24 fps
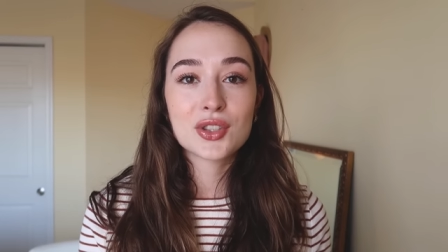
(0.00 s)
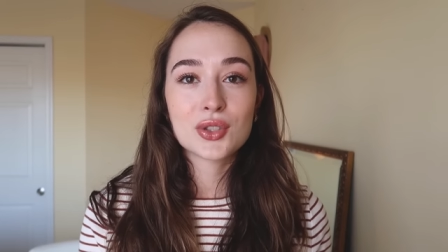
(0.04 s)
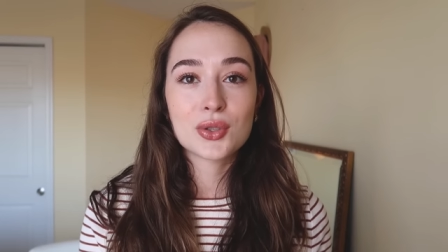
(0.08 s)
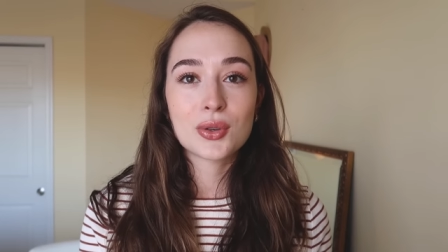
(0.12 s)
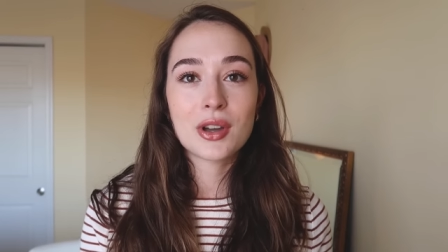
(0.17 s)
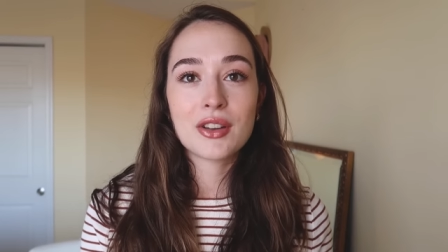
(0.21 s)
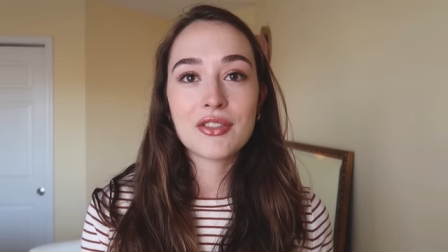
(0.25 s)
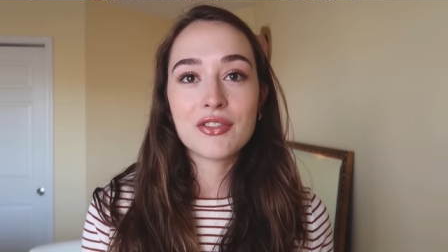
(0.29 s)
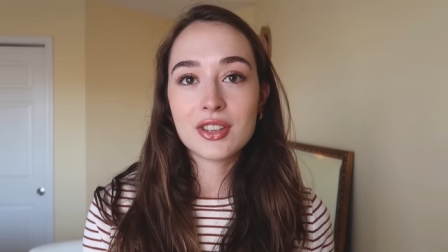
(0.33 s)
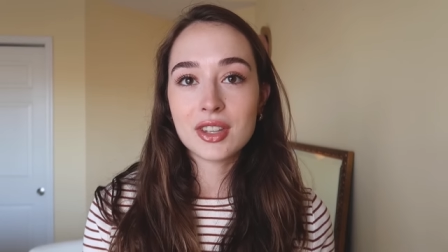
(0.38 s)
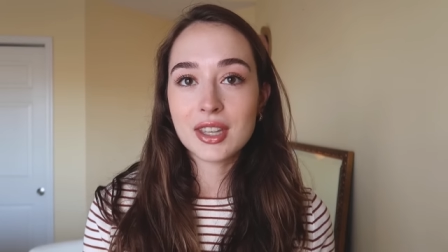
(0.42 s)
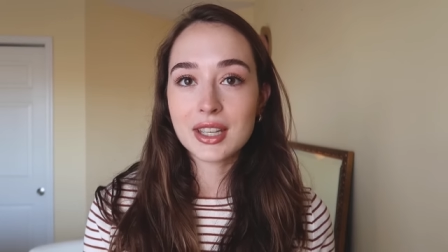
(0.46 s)
So
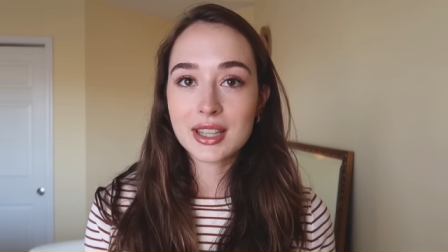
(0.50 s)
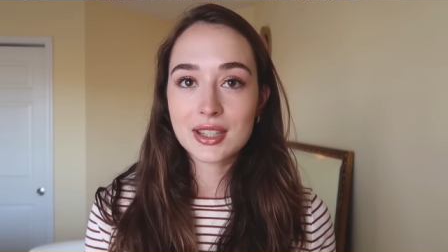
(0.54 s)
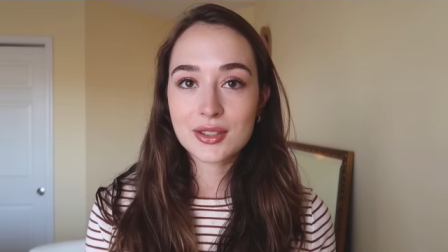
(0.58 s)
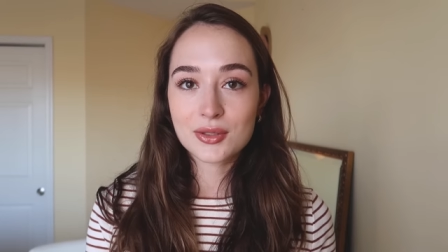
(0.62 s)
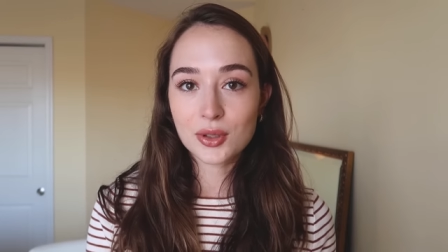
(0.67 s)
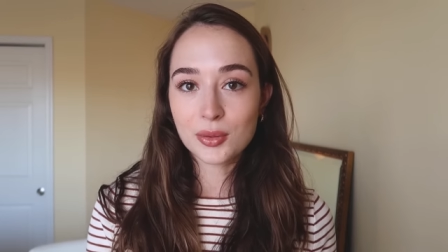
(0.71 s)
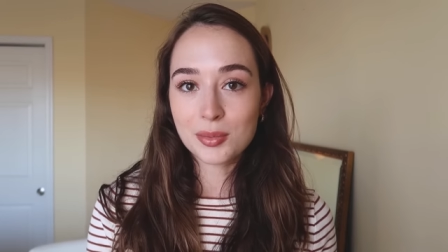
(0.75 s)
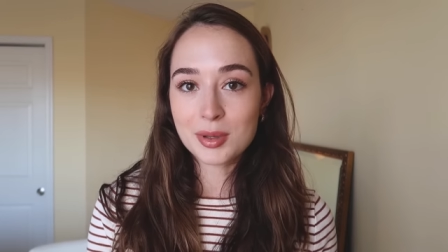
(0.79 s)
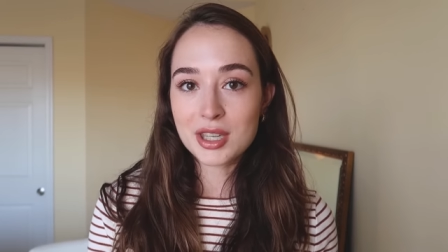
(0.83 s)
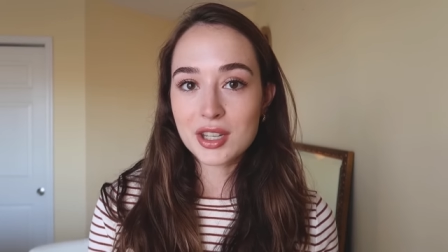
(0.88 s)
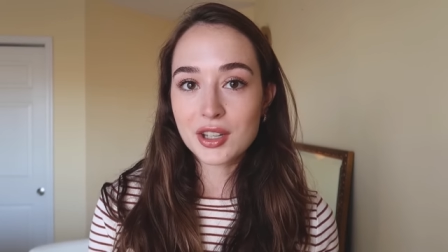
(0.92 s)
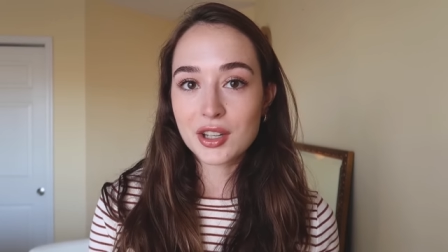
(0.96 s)
I feel like this
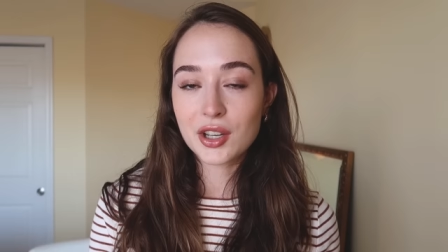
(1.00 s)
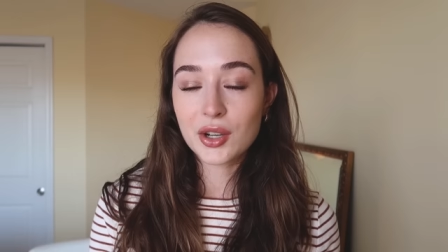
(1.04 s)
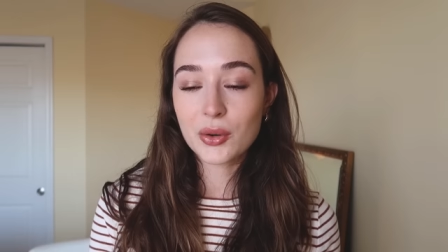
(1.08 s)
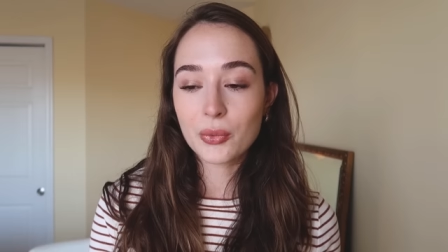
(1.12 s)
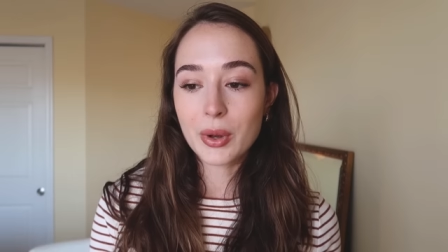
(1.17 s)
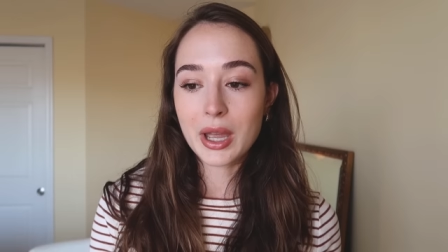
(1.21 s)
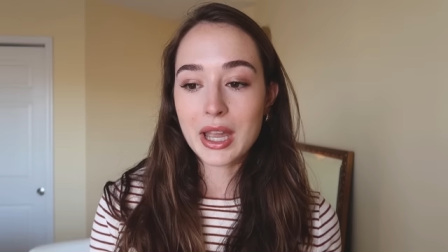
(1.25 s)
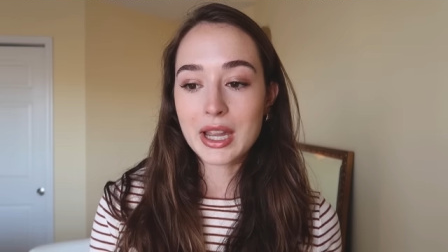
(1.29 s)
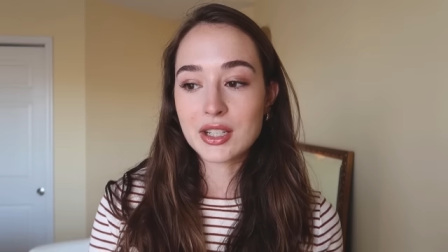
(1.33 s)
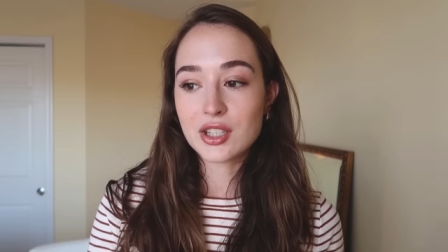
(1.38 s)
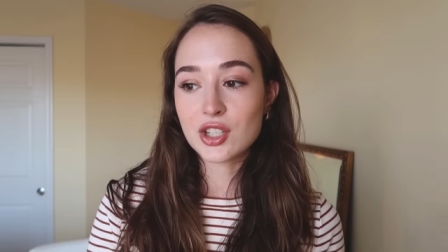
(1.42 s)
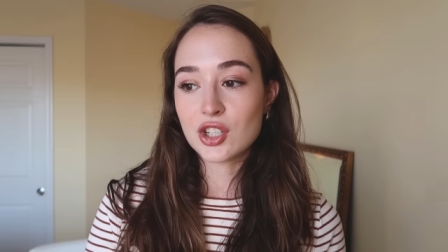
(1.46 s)
will be a good
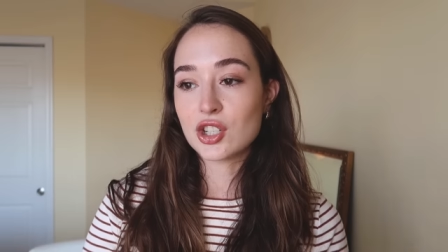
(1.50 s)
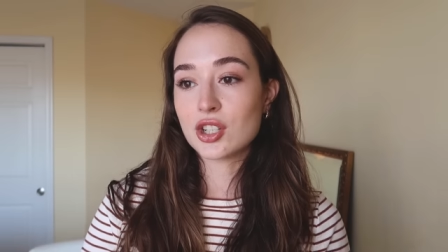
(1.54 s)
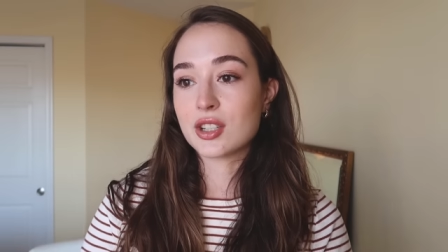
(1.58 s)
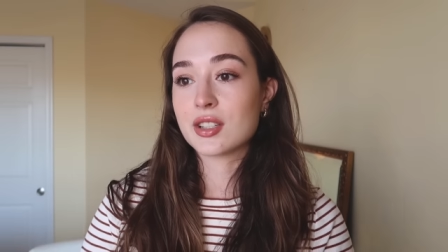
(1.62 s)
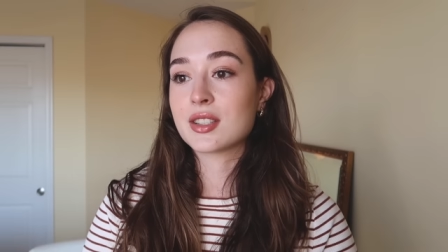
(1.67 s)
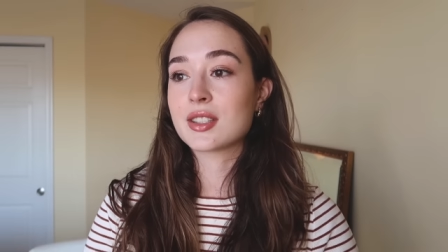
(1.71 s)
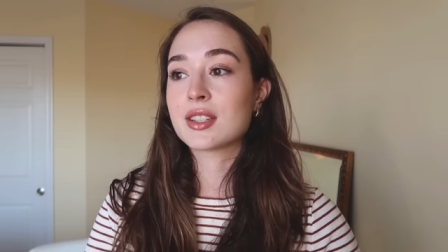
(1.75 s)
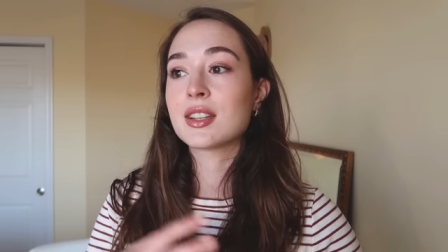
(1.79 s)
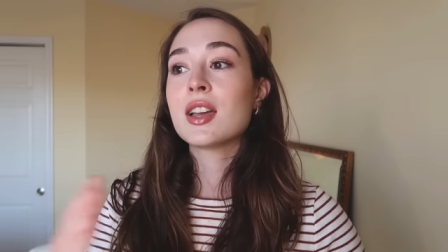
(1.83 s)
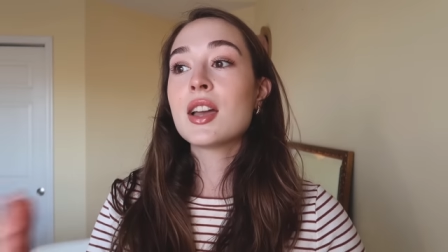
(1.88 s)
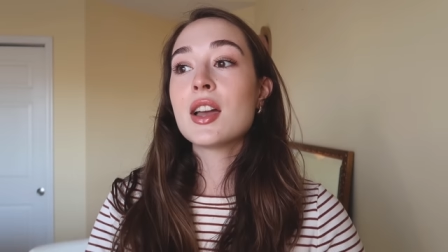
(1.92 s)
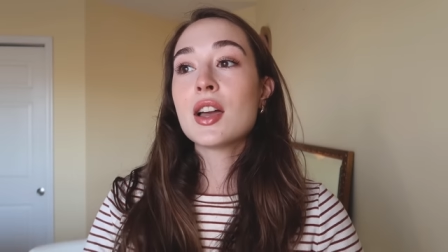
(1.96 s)
way to
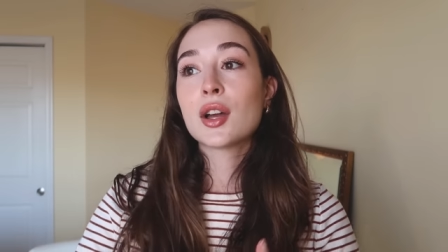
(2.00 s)
just